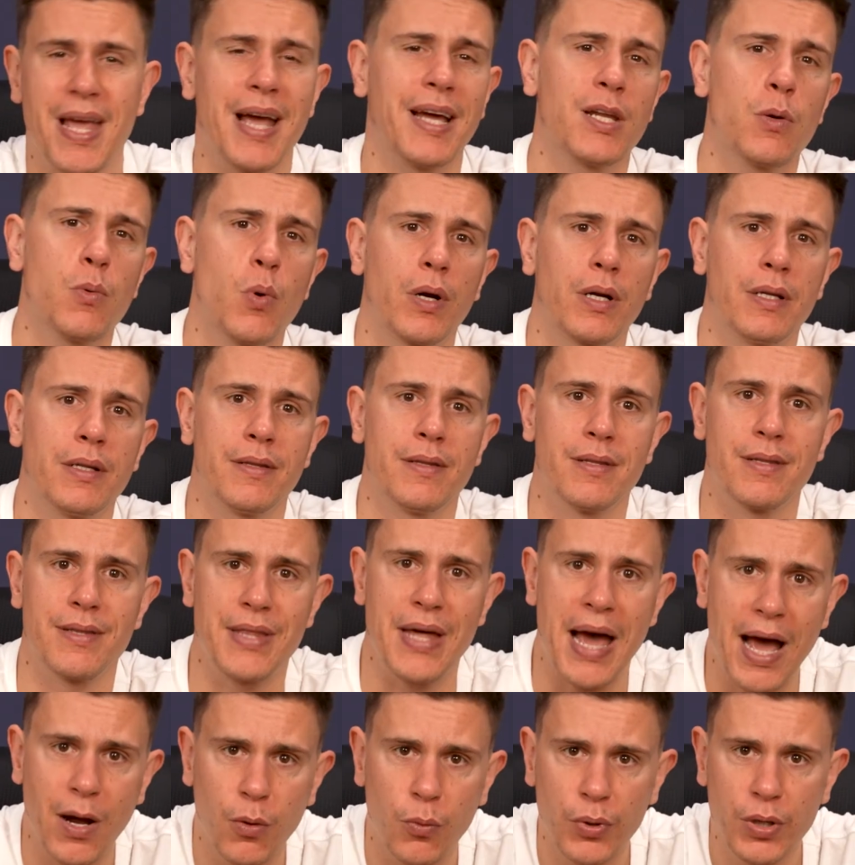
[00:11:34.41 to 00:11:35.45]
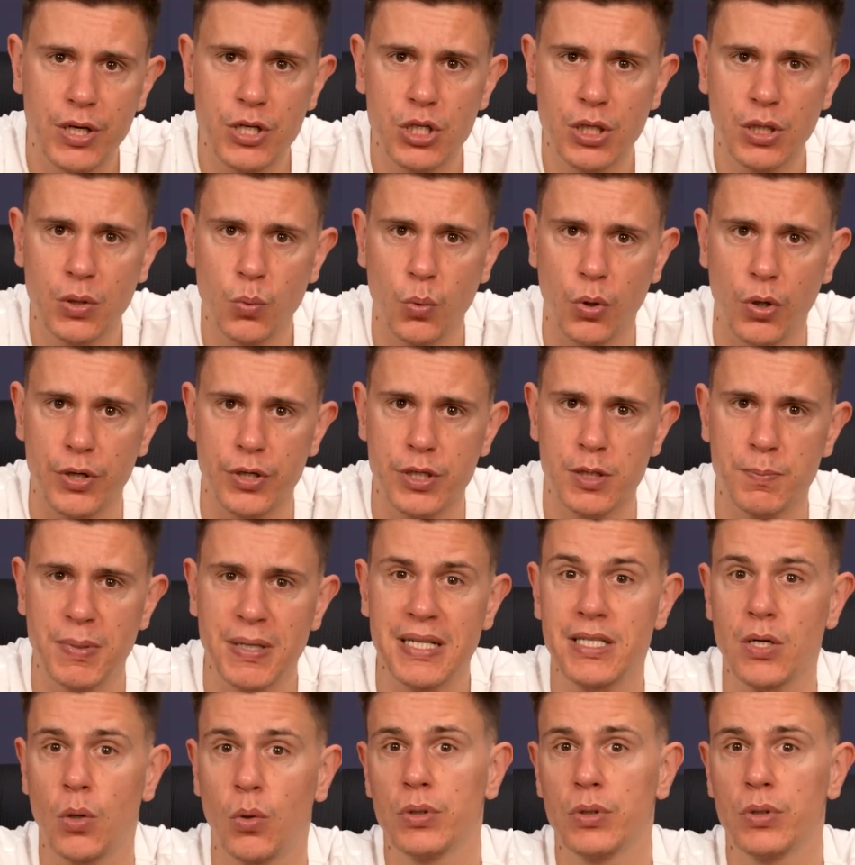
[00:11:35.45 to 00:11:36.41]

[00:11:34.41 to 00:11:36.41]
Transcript: anyone in that region where speeds